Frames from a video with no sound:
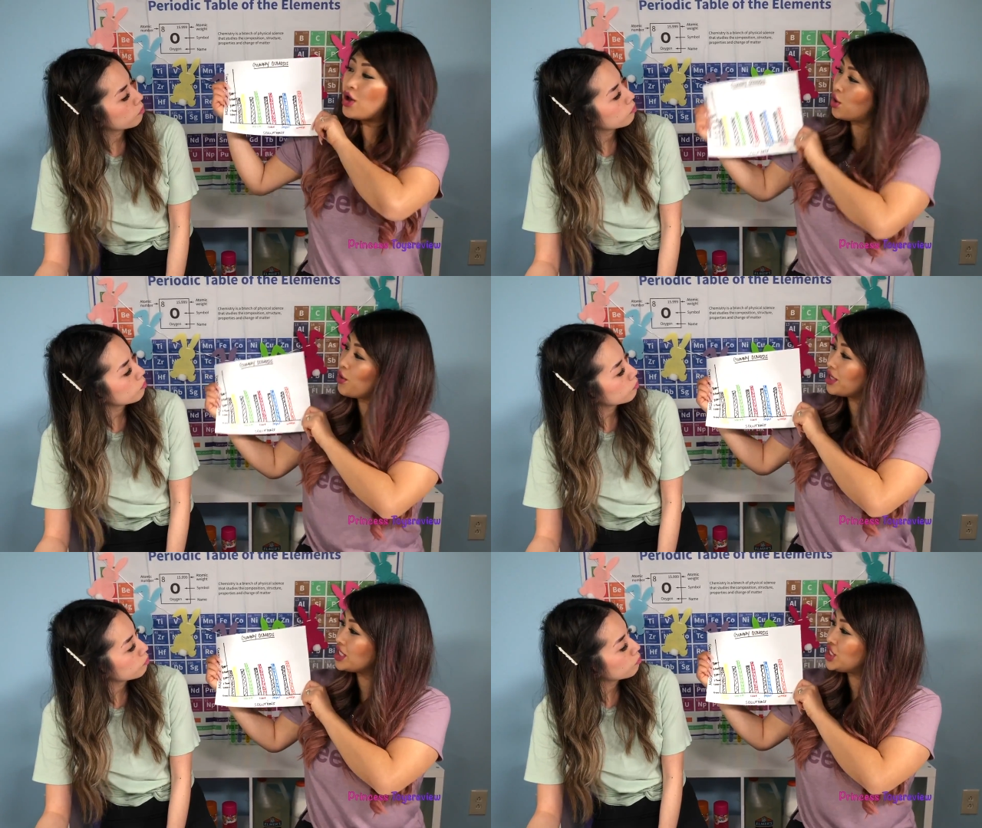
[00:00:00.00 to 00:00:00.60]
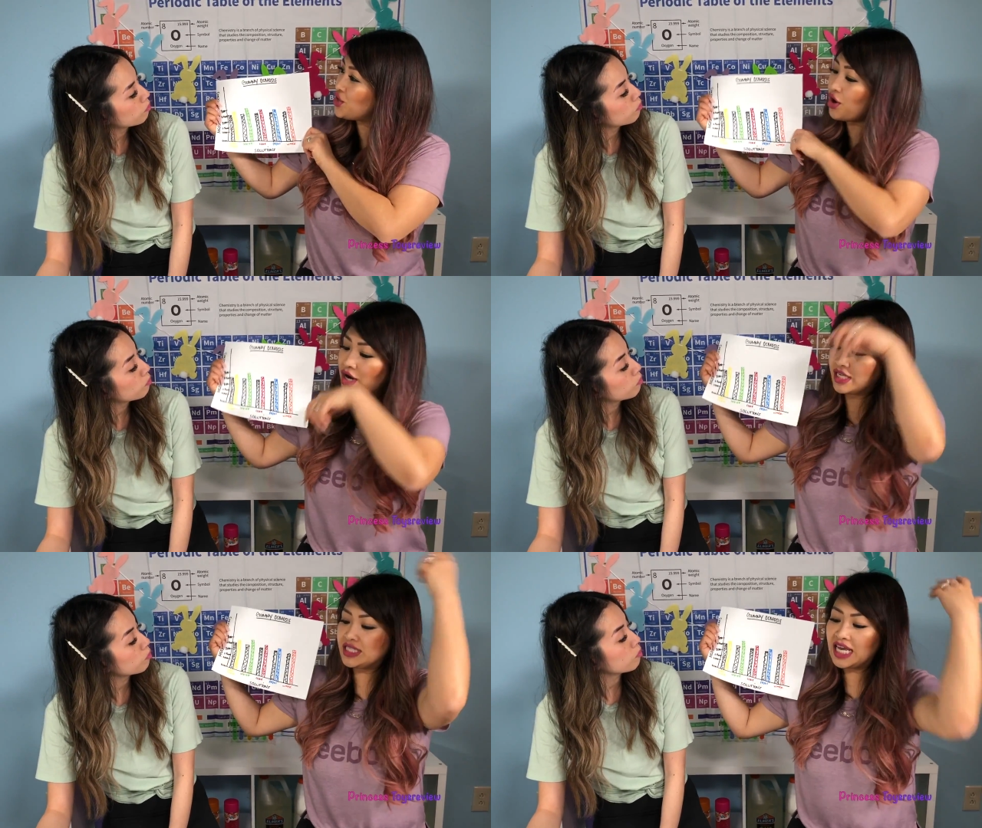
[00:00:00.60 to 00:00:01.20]
Speaker 1: According to
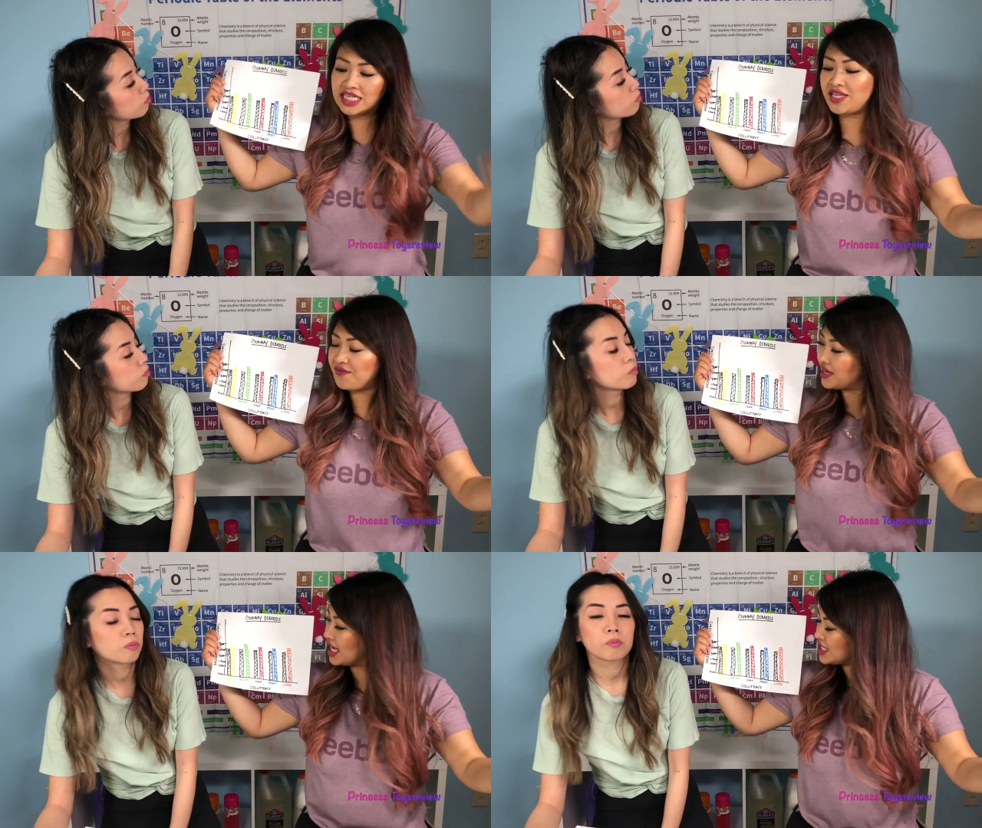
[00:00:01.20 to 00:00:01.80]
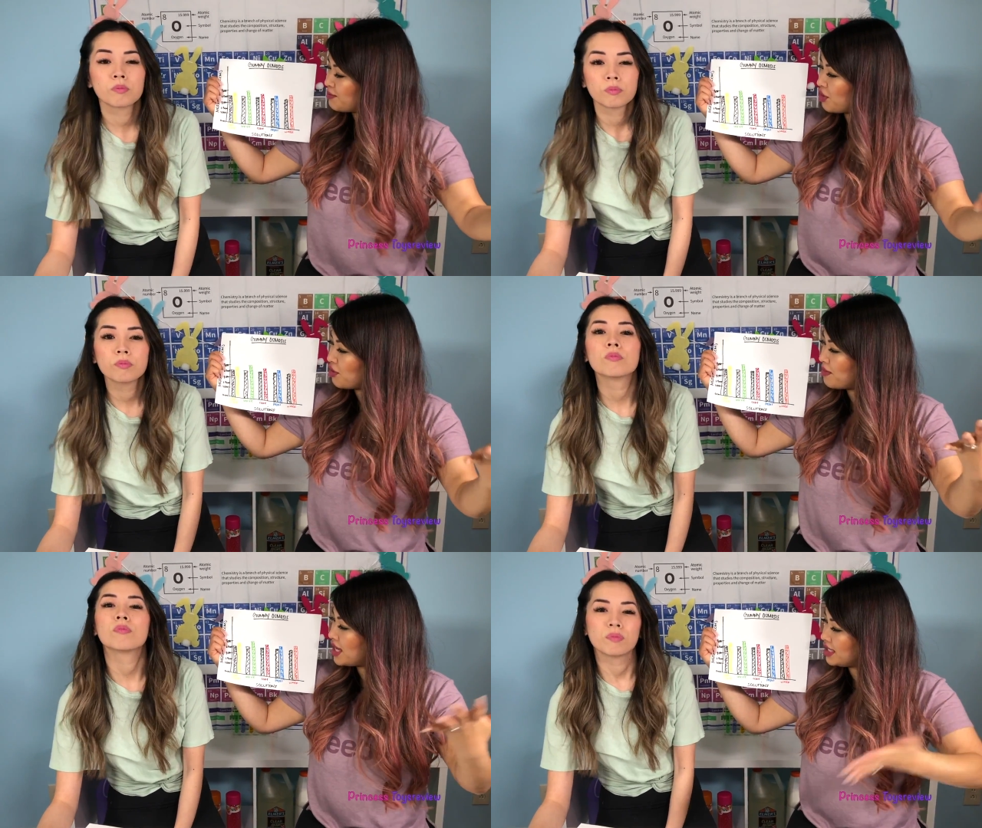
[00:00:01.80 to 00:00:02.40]
our scientific
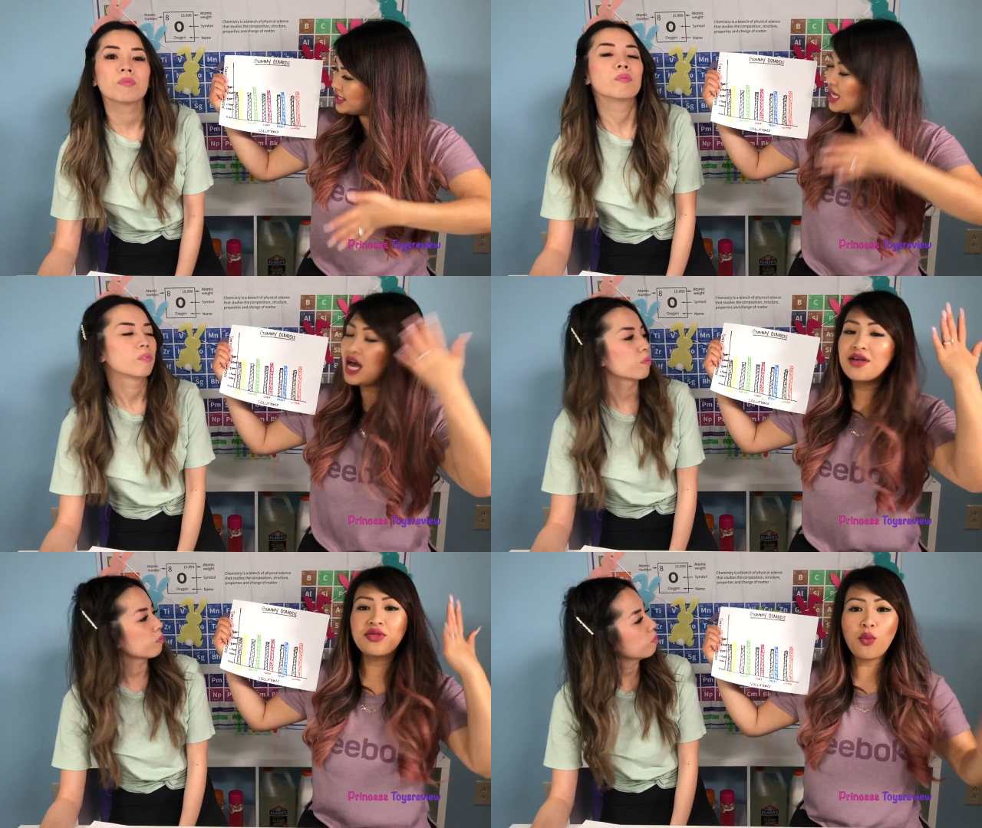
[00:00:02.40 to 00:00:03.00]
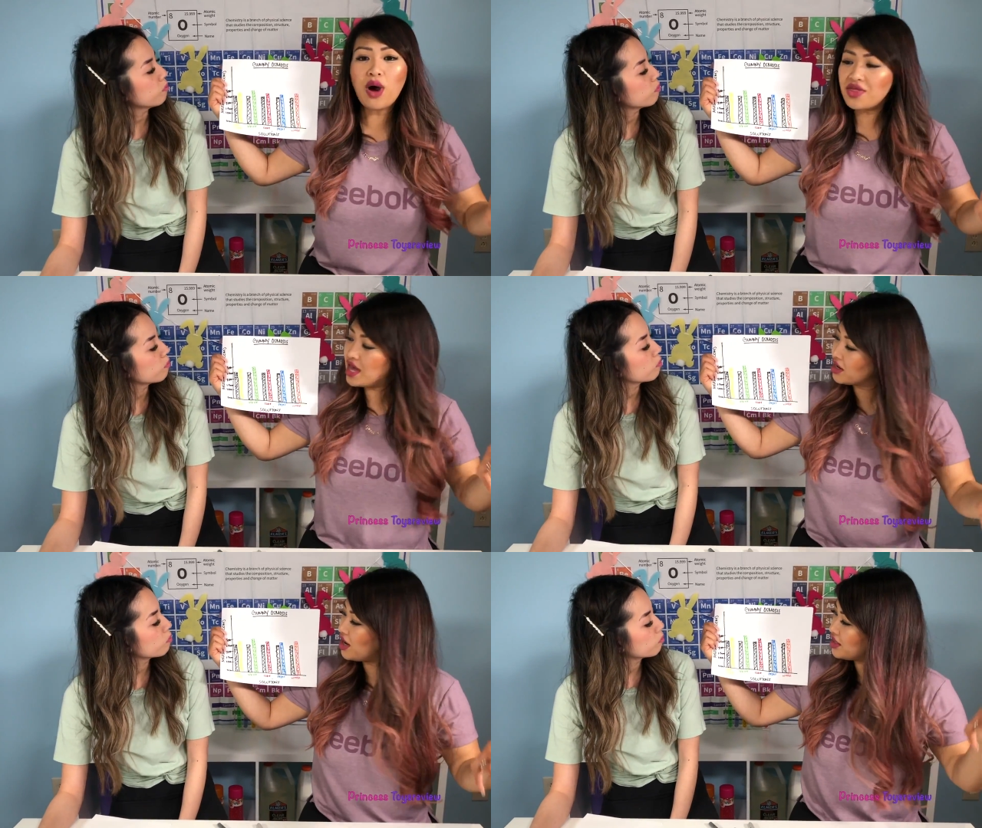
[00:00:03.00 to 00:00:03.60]
experiments, the one
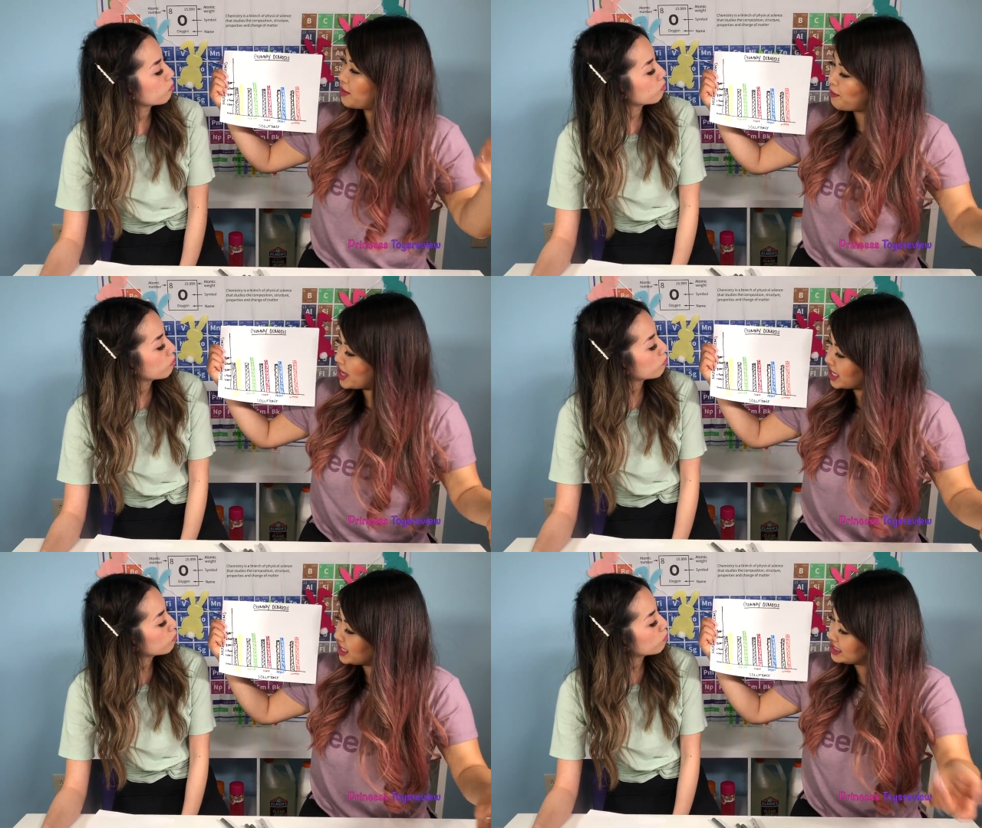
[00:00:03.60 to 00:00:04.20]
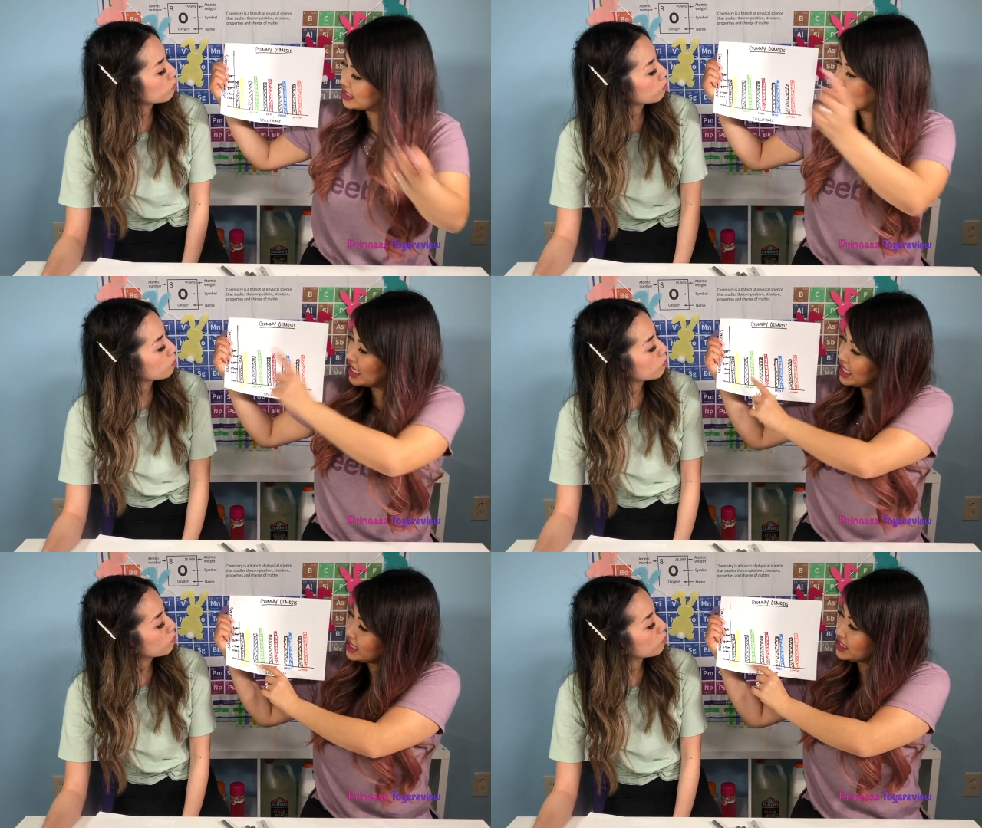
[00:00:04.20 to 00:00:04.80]
that got the biggest
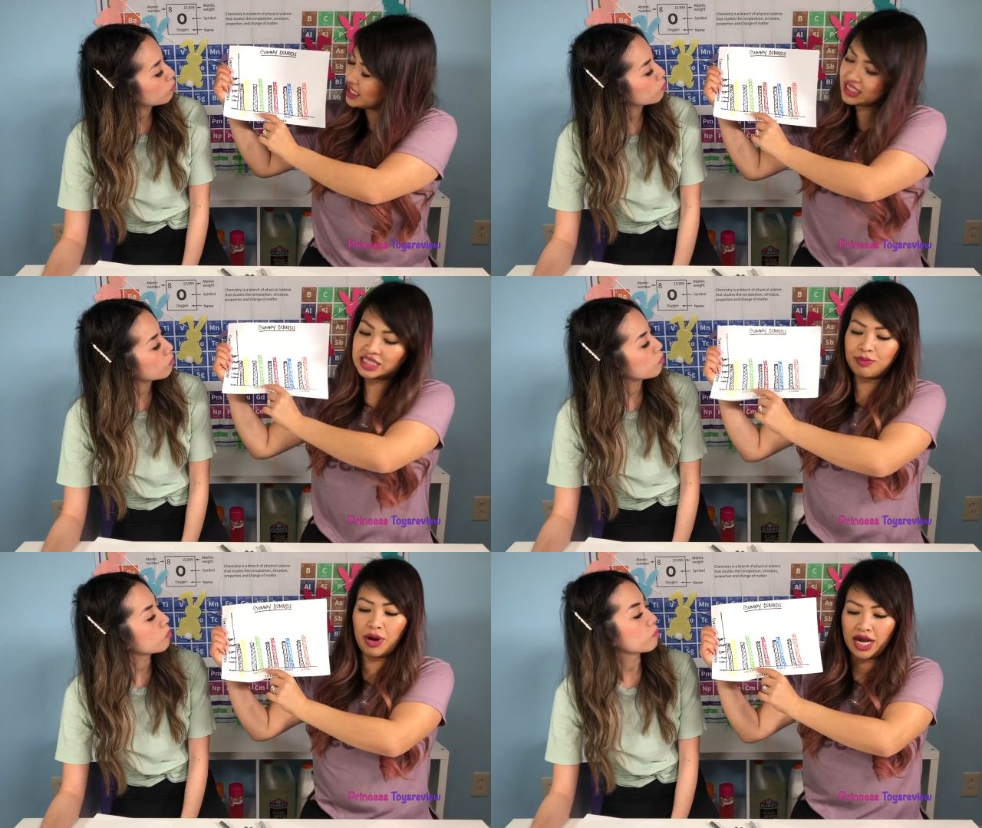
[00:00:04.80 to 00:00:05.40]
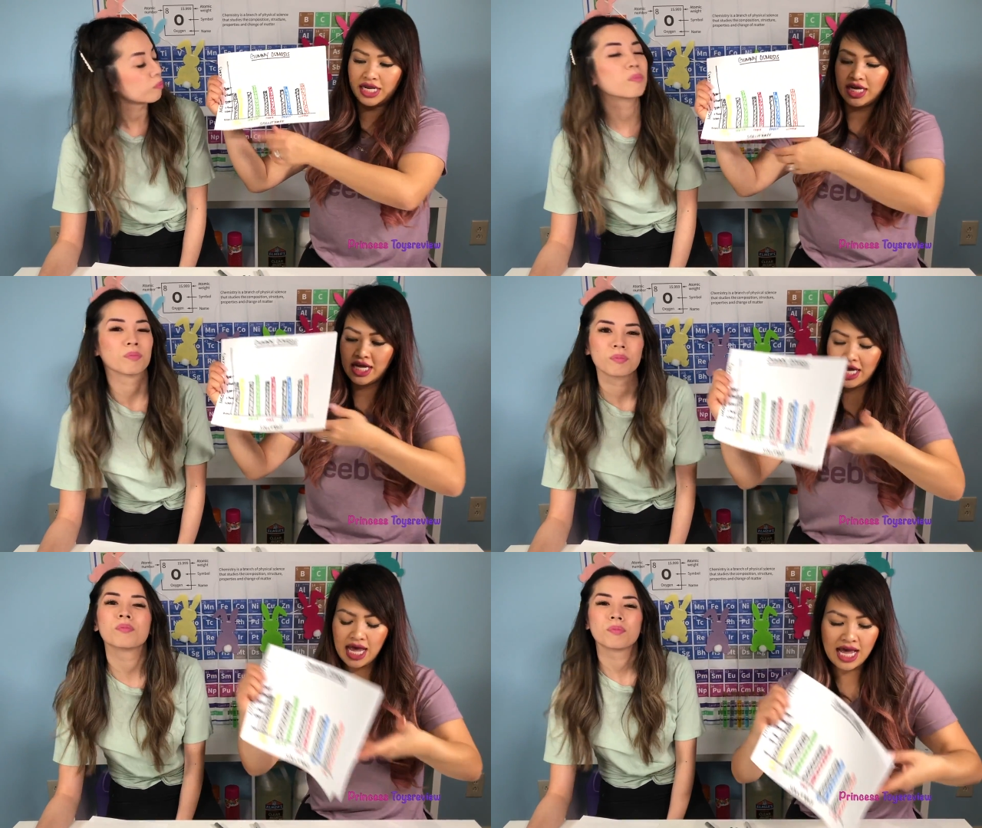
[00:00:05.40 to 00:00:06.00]
is the Sprite.
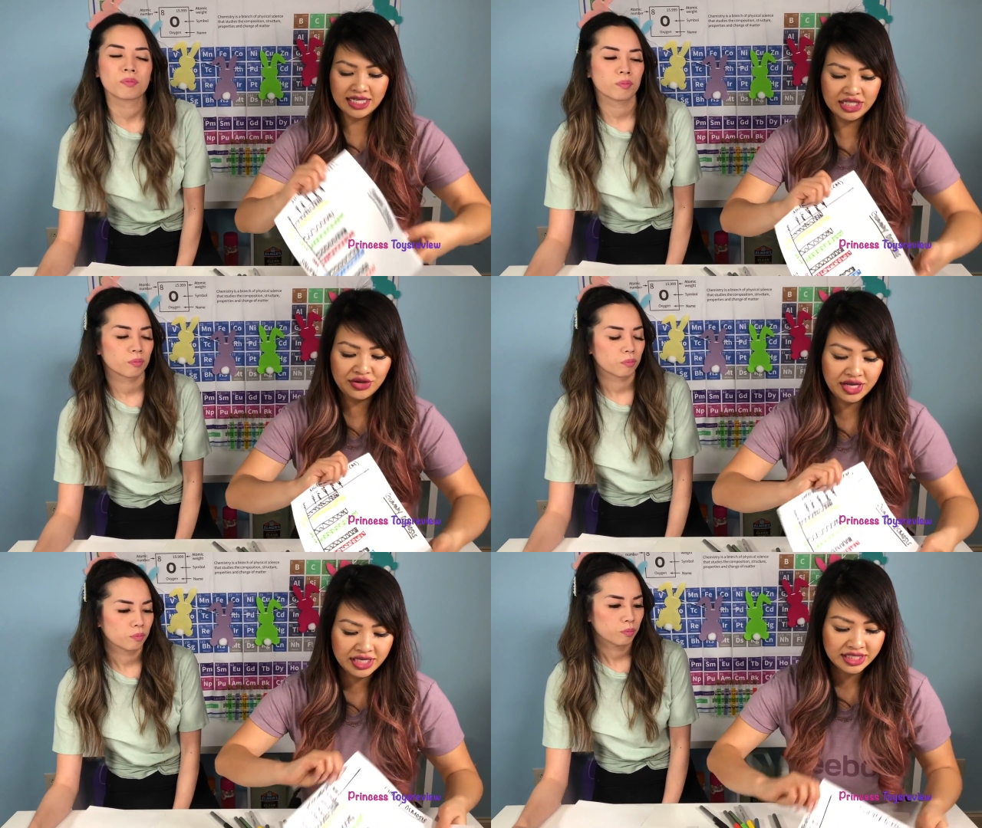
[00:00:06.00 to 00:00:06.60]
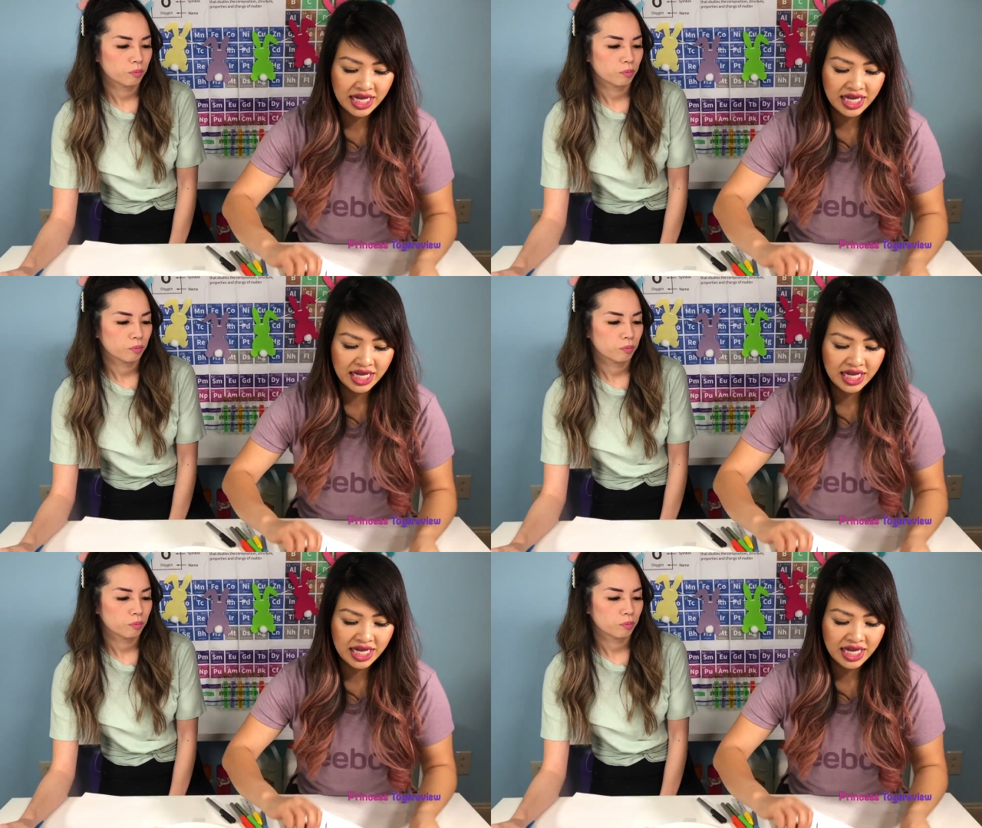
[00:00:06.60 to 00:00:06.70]
As you can